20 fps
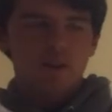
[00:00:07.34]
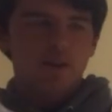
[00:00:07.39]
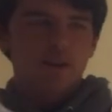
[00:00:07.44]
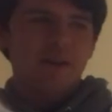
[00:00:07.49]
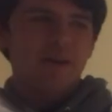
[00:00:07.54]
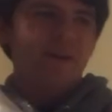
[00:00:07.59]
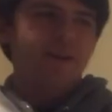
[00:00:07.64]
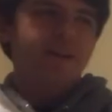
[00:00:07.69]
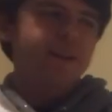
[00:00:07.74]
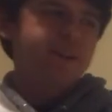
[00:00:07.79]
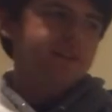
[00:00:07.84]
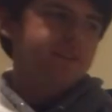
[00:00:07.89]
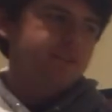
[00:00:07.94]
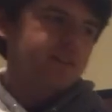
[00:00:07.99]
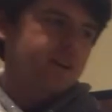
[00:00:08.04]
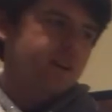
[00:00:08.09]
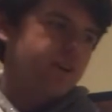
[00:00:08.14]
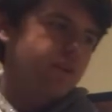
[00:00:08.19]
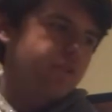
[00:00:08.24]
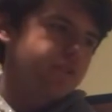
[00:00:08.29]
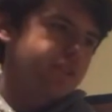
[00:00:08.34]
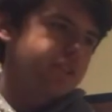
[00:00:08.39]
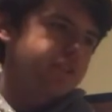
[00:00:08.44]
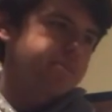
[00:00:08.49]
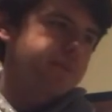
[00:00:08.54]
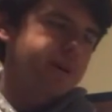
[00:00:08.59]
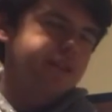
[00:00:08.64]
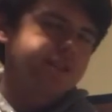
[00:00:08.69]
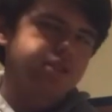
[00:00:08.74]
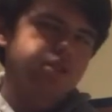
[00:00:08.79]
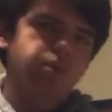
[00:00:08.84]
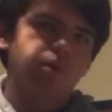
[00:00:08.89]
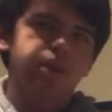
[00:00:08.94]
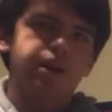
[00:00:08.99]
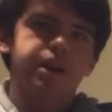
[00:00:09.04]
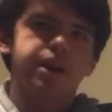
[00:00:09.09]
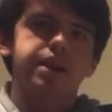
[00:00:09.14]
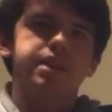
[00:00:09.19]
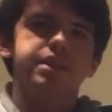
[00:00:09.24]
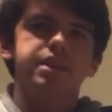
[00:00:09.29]
Now, any, now these baits will
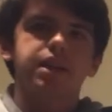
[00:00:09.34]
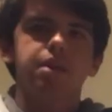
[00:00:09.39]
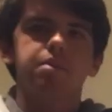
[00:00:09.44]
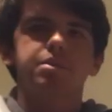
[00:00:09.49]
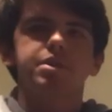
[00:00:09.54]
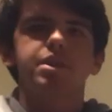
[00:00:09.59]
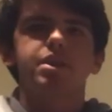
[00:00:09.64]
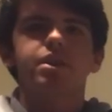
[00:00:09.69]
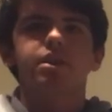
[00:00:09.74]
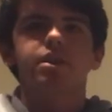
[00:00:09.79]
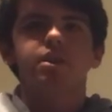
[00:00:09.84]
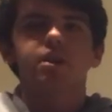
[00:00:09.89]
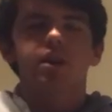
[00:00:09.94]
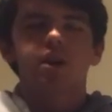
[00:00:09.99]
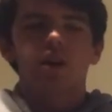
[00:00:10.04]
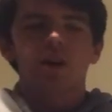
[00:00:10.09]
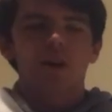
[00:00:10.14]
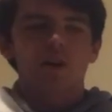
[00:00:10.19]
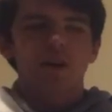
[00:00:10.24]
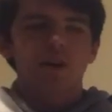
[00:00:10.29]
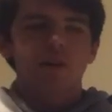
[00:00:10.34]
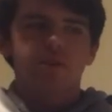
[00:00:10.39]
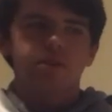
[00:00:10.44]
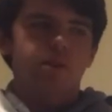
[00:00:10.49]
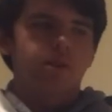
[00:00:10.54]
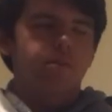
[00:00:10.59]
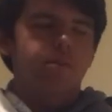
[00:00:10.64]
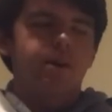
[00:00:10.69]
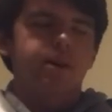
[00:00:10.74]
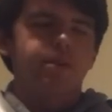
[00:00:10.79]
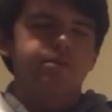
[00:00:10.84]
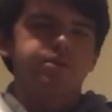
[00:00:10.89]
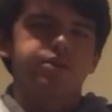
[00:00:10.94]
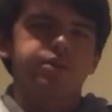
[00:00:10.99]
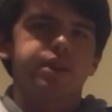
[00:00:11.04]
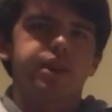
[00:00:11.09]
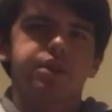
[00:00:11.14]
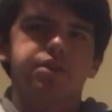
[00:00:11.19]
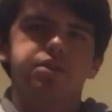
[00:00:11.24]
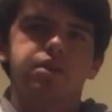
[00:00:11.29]
work any time of year, you throw them out, you'll
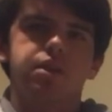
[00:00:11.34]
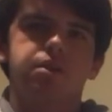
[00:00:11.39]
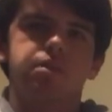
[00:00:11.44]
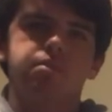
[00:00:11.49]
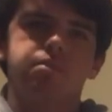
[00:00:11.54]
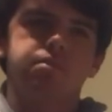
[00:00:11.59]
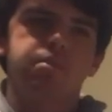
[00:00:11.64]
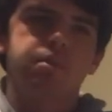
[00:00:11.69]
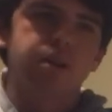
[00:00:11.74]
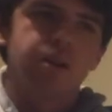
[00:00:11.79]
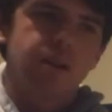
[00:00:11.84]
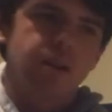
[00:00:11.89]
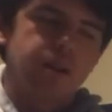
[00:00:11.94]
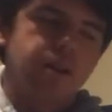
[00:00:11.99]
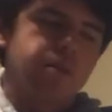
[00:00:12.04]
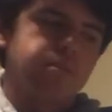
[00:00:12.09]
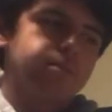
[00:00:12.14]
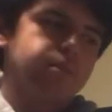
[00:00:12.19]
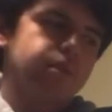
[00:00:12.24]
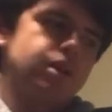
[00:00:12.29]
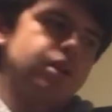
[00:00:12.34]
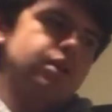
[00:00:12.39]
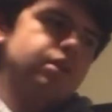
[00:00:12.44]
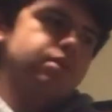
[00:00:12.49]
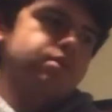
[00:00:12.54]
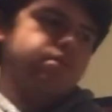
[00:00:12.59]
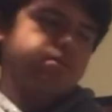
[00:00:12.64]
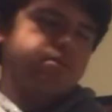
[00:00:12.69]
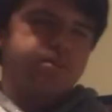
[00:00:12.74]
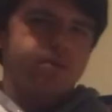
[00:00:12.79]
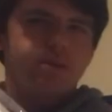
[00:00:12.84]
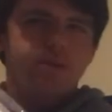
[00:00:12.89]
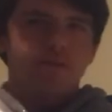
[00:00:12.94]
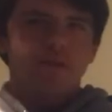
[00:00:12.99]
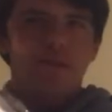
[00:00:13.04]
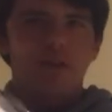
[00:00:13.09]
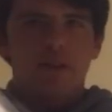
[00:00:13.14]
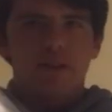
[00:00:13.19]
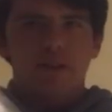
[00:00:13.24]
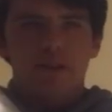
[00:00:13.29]
catch some, but
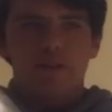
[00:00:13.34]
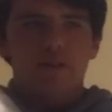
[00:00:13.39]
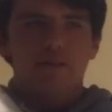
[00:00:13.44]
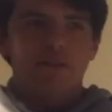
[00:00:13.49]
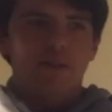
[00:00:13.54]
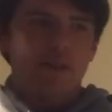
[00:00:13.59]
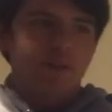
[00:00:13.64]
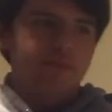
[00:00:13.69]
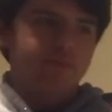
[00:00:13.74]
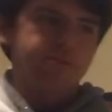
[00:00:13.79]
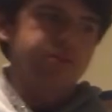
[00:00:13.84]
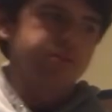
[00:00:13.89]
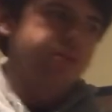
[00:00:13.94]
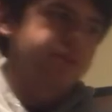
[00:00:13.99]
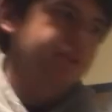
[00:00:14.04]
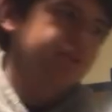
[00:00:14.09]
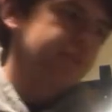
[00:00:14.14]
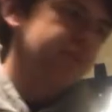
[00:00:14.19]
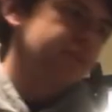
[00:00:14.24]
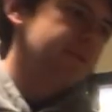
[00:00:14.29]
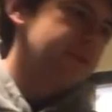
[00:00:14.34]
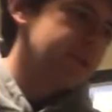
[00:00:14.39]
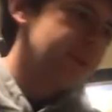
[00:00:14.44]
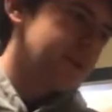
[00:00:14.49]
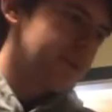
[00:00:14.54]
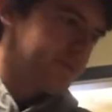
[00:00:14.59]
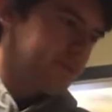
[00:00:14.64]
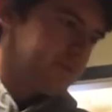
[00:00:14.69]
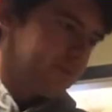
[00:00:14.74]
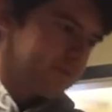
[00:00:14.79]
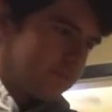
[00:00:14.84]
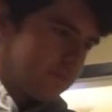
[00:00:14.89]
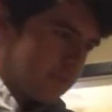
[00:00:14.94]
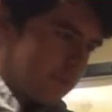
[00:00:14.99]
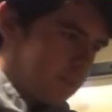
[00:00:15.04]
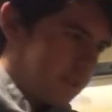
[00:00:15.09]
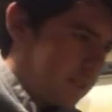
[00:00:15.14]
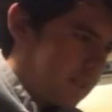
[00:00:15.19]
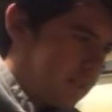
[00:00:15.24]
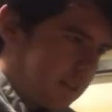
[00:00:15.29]
yeah, yeah, so let's get to the video.
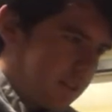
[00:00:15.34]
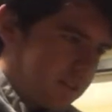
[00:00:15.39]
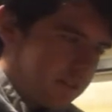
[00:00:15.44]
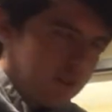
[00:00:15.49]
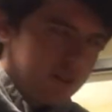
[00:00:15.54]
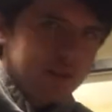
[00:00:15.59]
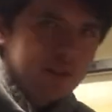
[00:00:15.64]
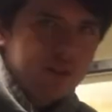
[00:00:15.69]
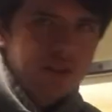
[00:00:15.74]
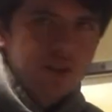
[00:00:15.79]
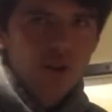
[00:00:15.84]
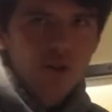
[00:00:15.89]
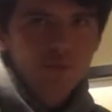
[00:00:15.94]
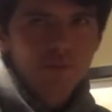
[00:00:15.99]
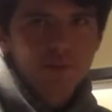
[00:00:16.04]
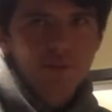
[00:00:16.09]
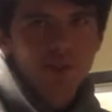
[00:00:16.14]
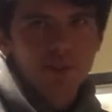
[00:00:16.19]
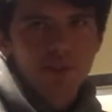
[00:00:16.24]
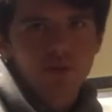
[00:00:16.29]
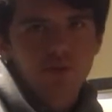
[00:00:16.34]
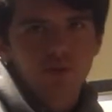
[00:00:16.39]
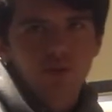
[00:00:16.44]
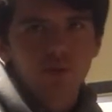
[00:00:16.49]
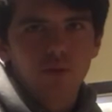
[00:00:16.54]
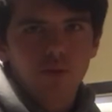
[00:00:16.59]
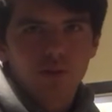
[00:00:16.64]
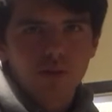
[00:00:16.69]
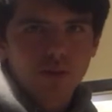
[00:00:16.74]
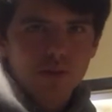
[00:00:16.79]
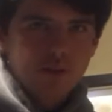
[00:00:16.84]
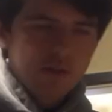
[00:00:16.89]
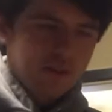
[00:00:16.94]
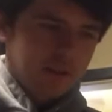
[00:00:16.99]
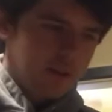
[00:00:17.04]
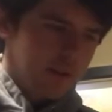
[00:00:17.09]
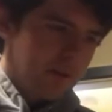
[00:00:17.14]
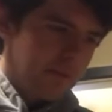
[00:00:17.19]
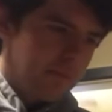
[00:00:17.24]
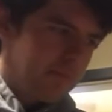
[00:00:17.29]
These are in no particular order,
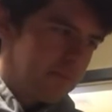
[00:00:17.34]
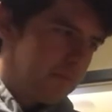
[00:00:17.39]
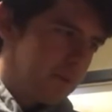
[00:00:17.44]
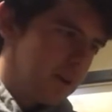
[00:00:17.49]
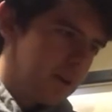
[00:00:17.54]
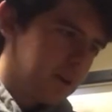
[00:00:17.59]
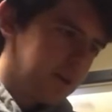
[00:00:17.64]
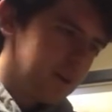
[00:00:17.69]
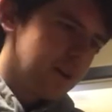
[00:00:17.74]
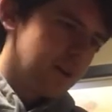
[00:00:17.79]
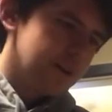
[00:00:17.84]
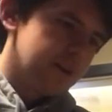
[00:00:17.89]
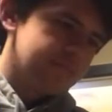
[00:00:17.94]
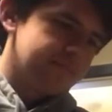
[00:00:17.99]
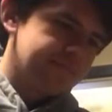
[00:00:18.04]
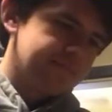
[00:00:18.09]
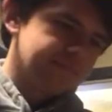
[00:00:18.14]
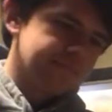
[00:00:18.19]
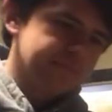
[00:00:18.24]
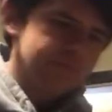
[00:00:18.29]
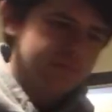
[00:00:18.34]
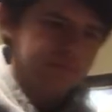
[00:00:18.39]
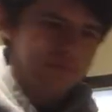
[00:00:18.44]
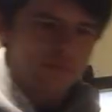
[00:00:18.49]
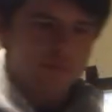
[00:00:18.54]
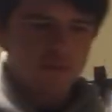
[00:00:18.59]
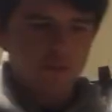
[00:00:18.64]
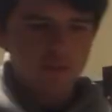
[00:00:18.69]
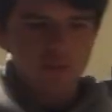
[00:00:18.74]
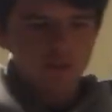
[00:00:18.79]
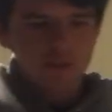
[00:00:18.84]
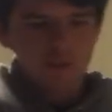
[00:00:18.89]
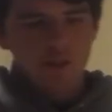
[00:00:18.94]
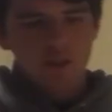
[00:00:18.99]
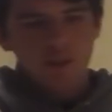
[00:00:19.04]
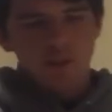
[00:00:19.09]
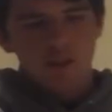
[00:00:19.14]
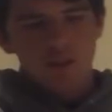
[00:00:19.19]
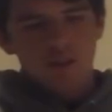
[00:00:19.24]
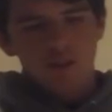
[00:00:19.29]
but uh,
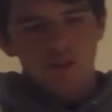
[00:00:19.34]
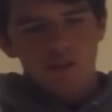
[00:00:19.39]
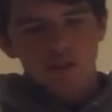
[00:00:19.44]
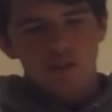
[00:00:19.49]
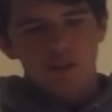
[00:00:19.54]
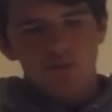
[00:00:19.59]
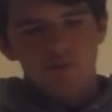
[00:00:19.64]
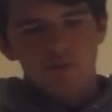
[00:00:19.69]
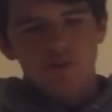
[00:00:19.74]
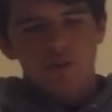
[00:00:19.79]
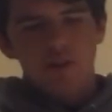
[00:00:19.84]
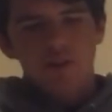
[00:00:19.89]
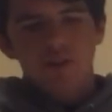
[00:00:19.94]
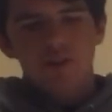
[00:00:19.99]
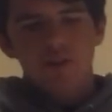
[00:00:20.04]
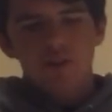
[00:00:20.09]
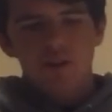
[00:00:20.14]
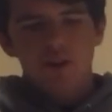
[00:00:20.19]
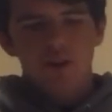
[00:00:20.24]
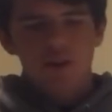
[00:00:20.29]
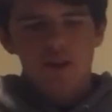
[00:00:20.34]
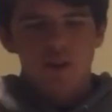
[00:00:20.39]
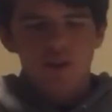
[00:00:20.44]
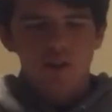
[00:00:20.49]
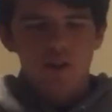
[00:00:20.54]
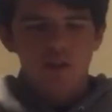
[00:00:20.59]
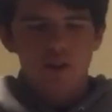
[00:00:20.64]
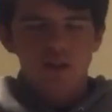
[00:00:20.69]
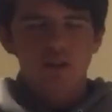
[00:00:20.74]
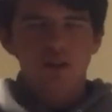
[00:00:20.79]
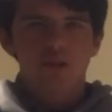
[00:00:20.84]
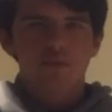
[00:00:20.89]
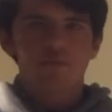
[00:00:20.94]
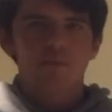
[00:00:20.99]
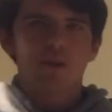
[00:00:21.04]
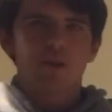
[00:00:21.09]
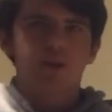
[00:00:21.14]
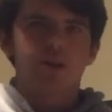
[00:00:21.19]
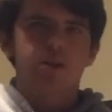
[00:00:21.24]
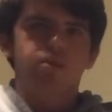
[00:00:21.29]
this one right here,
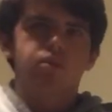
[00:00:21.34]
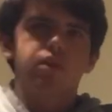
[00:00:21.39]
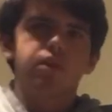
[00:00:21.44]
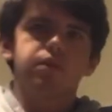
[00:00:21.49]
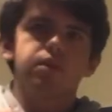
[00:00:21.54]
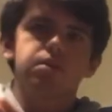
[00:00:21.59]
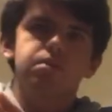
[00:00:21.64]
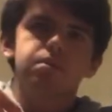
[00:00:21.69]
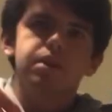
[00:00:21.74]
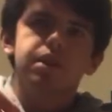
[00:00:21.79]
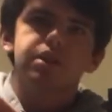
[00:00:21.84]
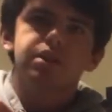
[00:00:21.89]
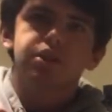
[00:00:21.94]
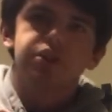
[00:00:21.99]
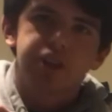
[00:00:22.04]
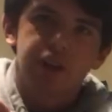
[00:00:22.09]
uh, one of them is a